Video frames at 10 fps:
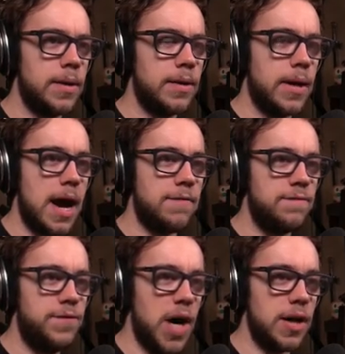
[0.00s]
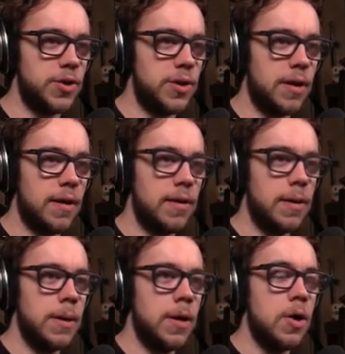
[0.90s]
Ah, fudge.
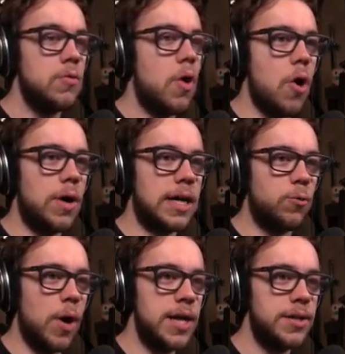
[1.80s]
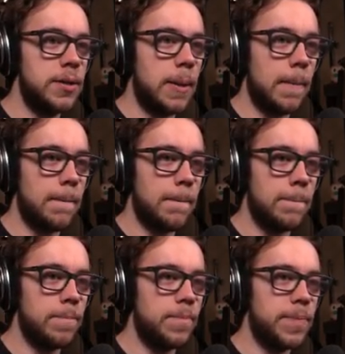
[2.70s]
Oh, like what?
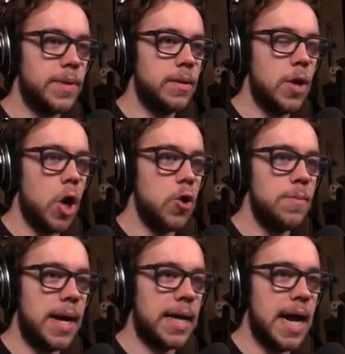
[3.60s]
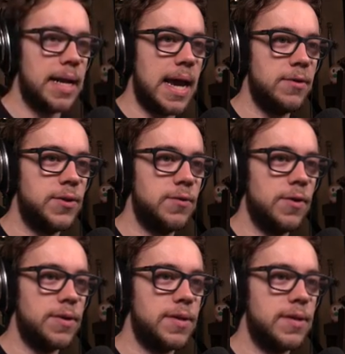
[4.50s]
Oh my god, how slow
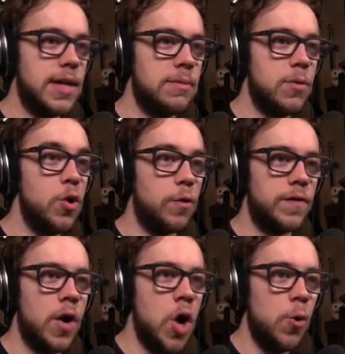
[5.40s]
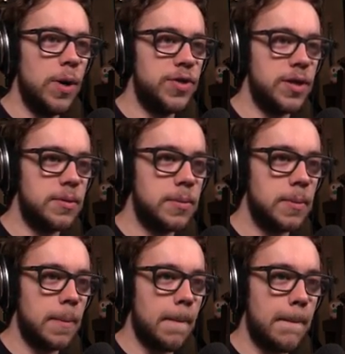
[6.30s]
does this thing move? What the...
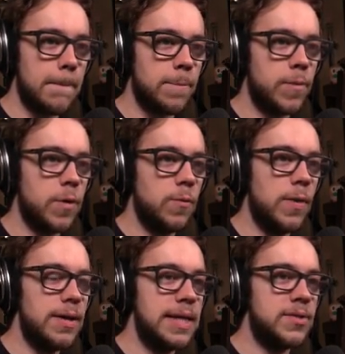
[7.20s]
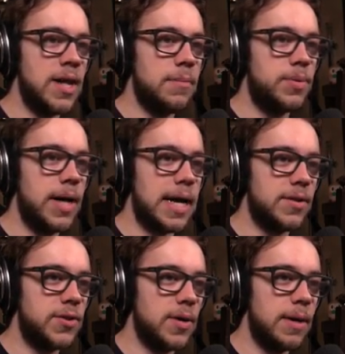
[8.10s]
Well, he's not playing,
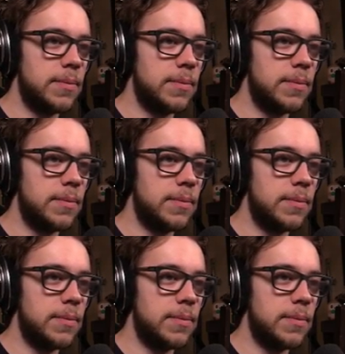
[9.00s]
so I'm